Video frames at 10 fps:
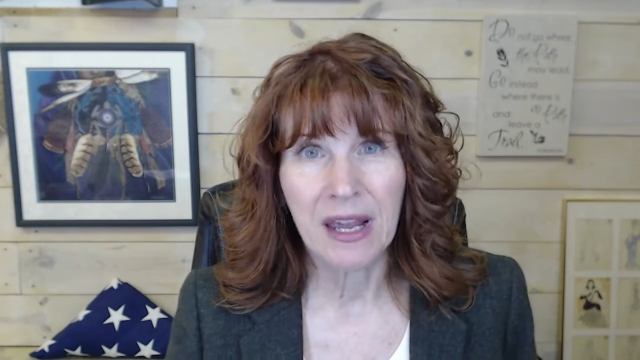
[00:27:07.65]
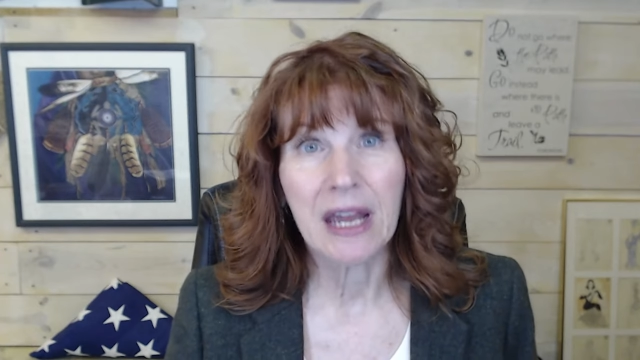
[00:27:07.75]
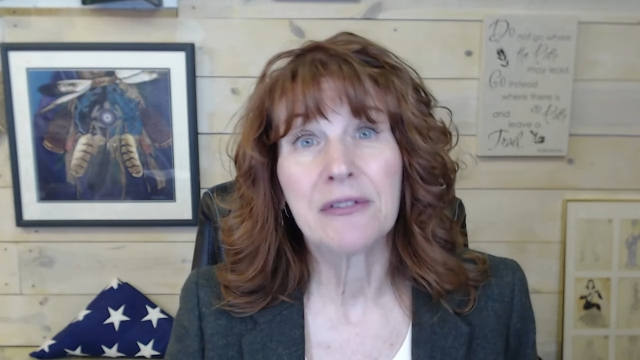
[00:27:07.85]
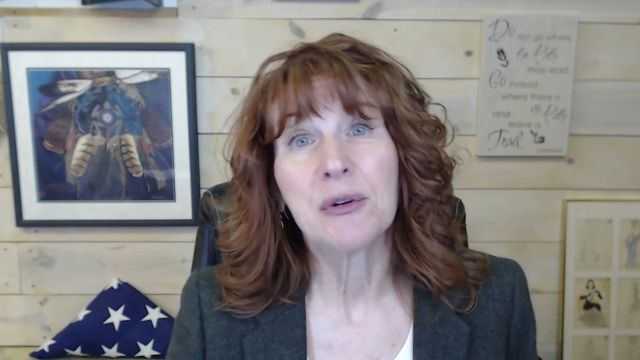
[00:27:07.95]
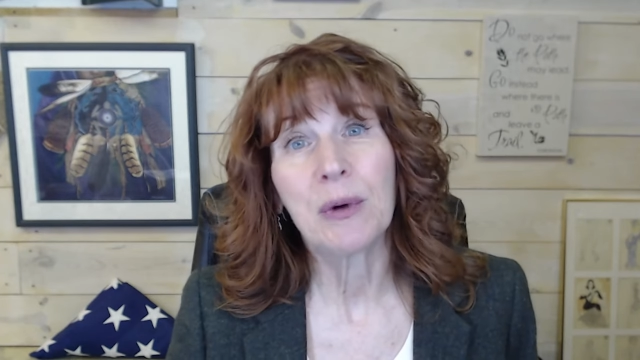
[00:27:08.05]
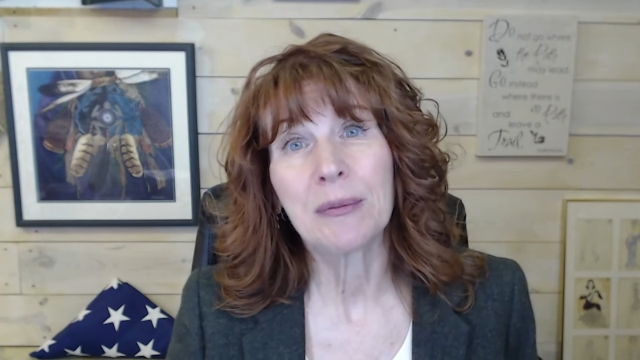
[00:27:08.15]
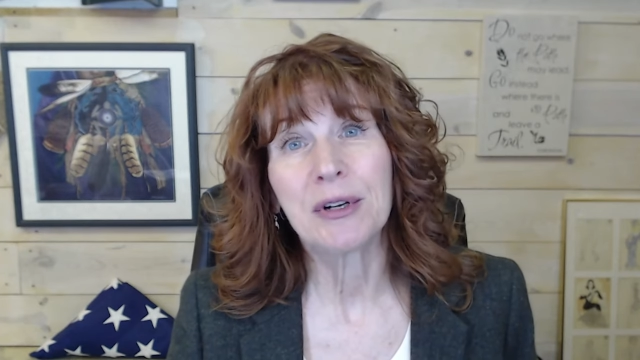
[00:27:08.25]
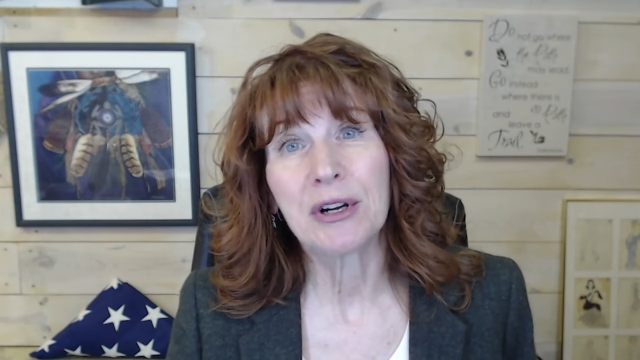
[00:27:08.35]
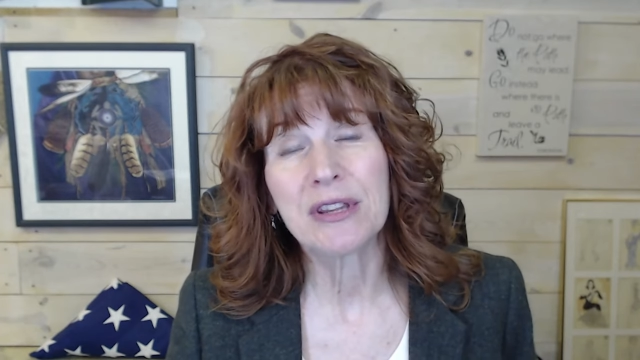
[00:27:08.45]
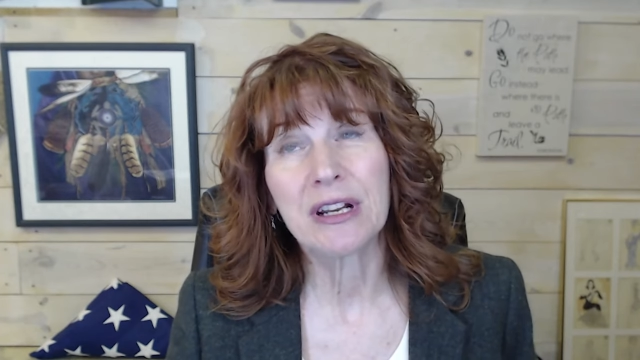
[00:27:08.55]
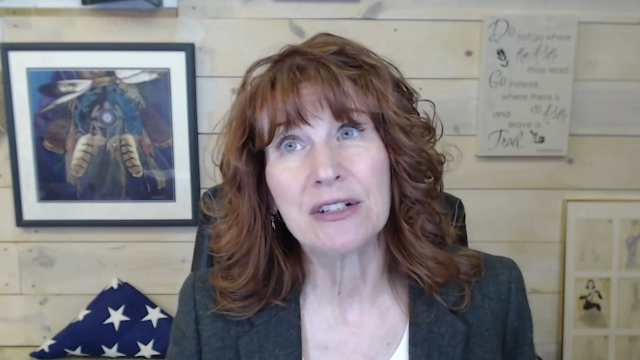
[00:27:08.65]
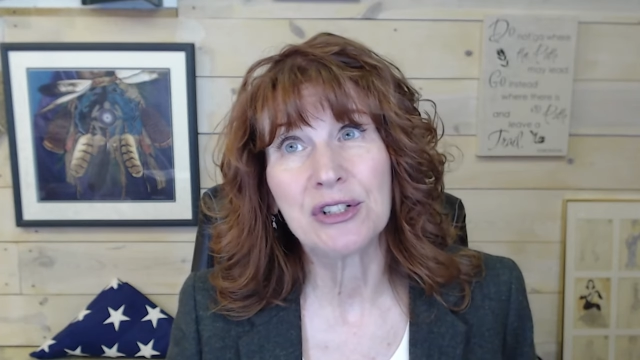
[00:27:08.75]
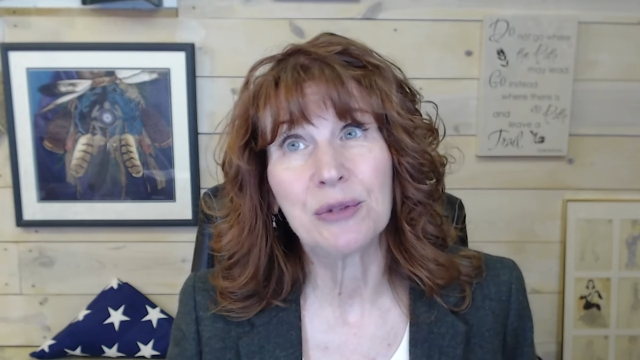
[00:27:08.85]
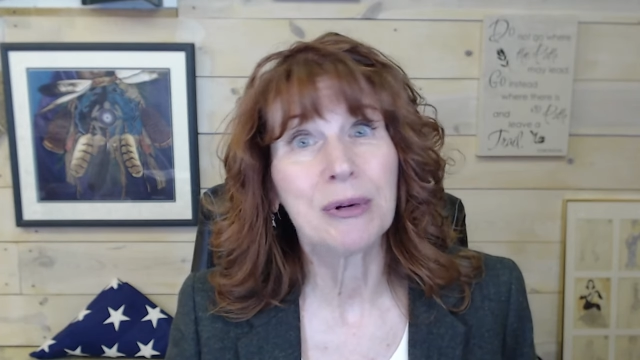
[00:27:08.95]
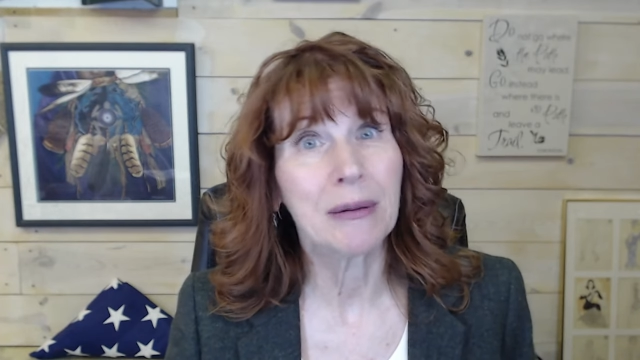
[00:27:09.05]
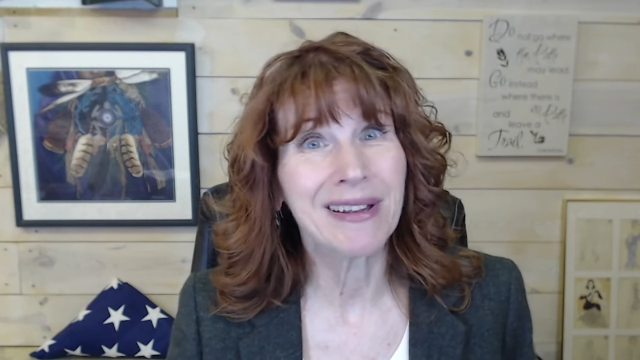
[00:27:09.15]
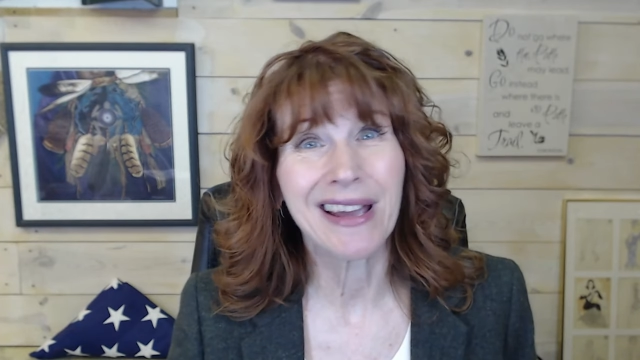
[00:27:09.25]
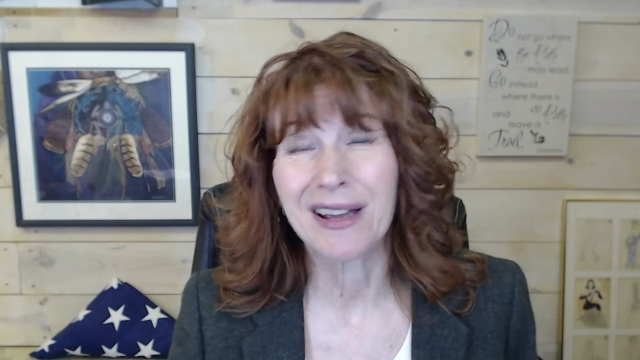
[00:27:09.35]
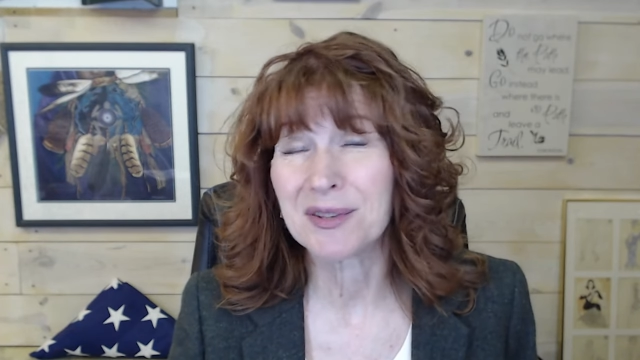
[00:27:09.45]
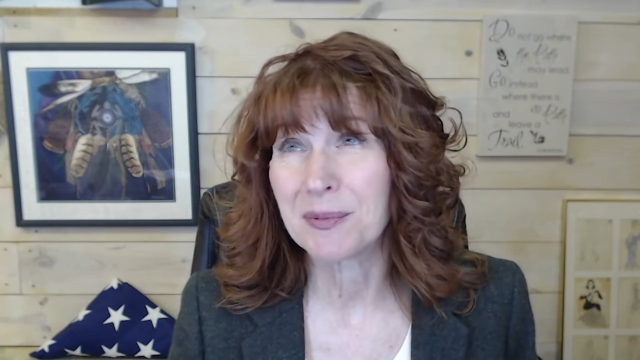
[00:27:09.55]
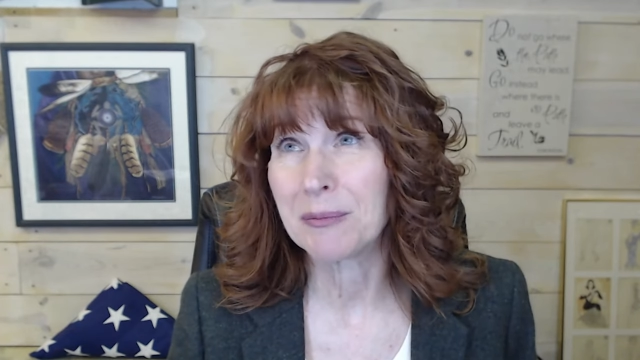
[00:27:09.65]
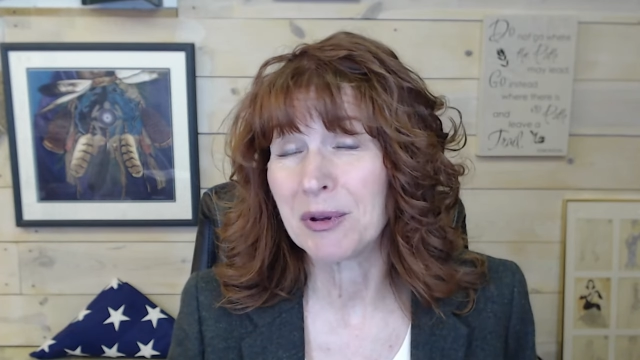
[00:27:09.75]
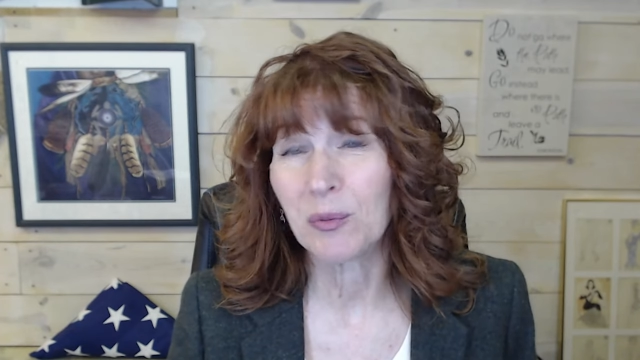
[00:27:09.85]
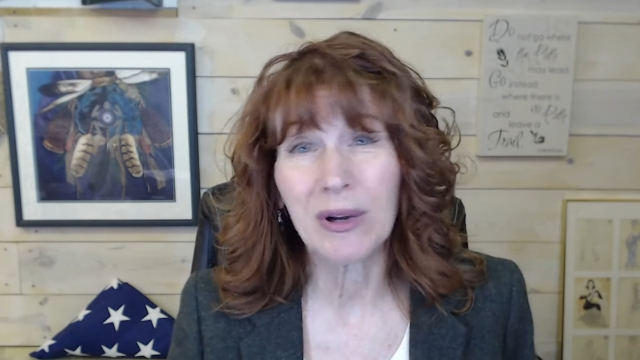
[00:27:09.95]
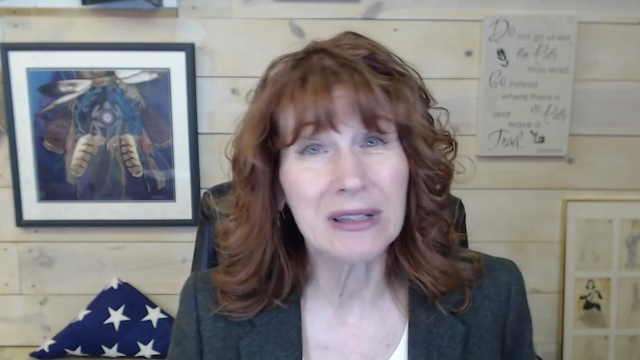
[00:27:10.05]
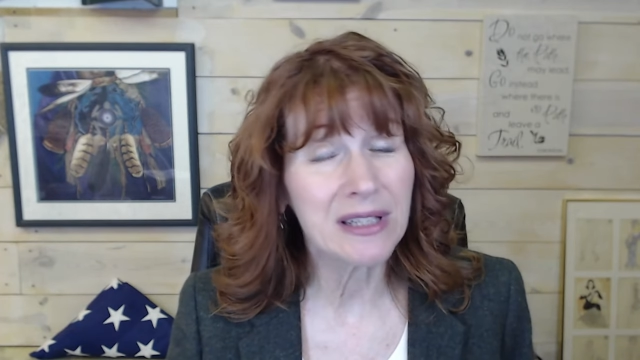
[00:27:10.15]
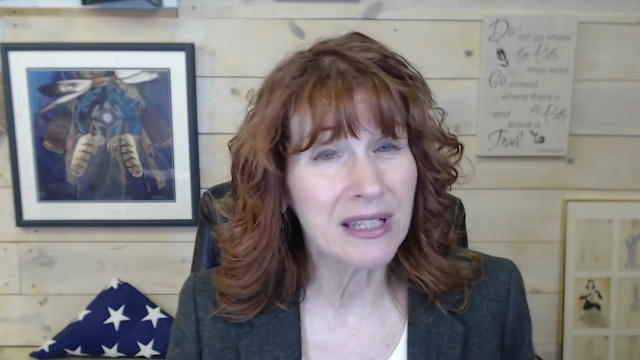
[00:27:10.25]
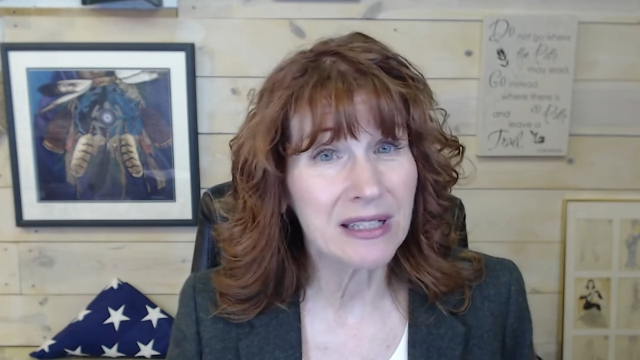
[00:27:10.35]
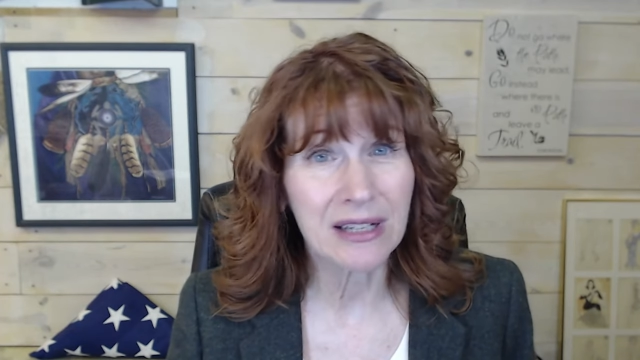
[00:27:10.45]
Every webinar that I do probably has maybe one link,